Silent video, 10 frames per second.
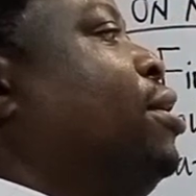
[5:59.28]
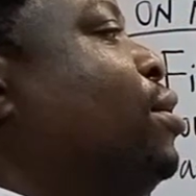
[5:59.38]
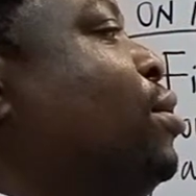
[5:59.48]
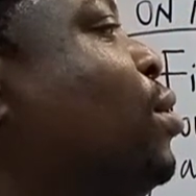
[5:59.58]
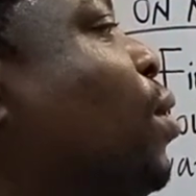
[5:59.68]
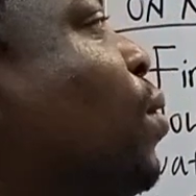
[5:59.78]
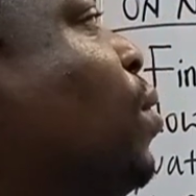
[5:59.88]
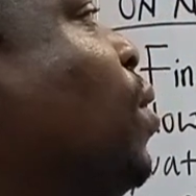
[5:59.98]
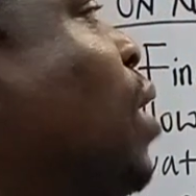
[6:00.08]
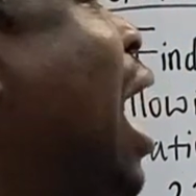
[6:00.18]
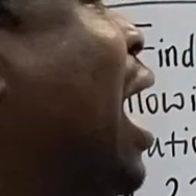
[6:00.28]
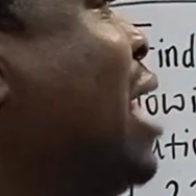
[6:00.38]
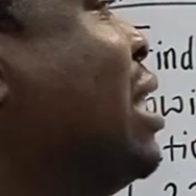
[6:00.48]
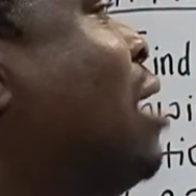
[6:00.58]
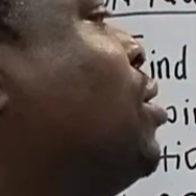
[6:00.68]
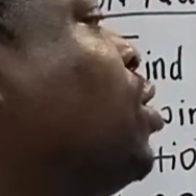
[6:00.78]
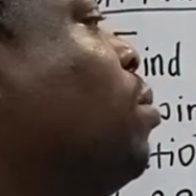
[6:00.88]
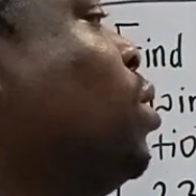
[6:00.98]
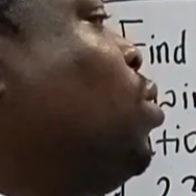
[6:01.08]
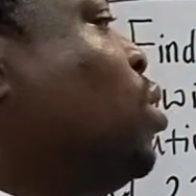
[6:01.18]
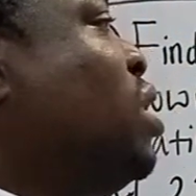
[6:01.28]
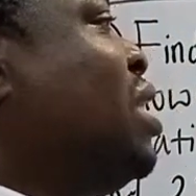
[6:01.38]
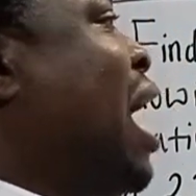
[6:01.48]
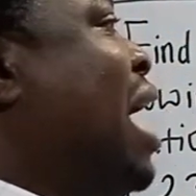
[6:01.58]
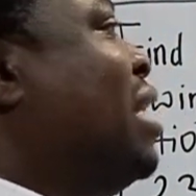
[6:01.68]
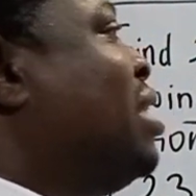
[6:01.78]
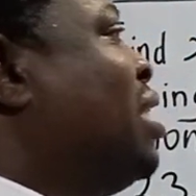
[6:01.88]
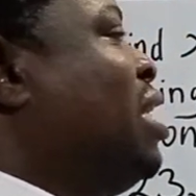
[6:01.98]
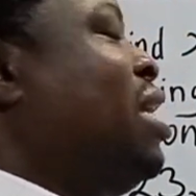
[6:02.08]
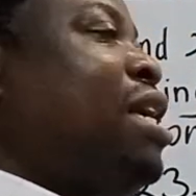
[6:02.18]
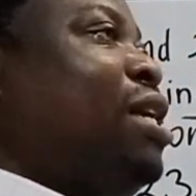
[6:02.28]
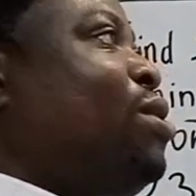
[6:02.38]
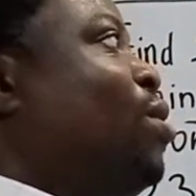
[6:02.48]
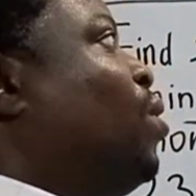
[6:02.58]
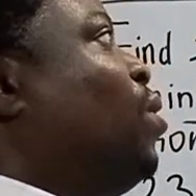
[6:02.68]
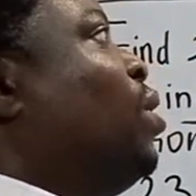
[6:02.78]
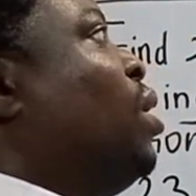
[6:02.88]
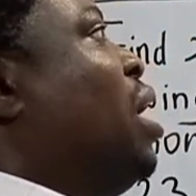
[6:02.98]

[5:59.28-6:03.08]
So I can now substitute 9 into